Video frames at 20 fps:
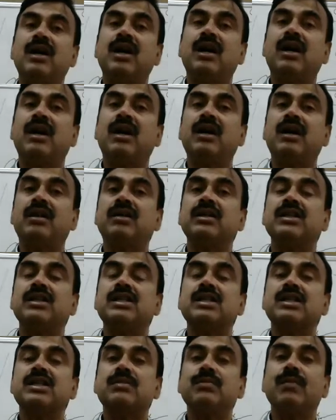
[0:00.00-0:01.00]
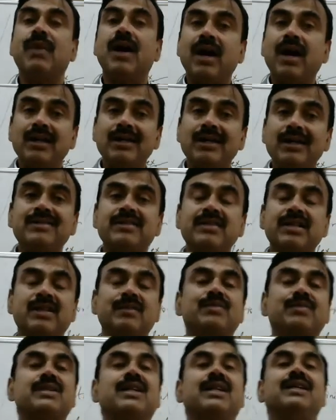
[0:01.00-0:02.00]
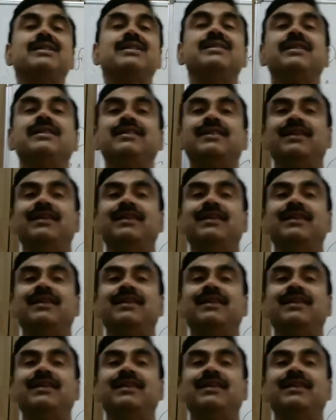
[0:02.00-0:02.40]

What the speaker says: are small in shape size in the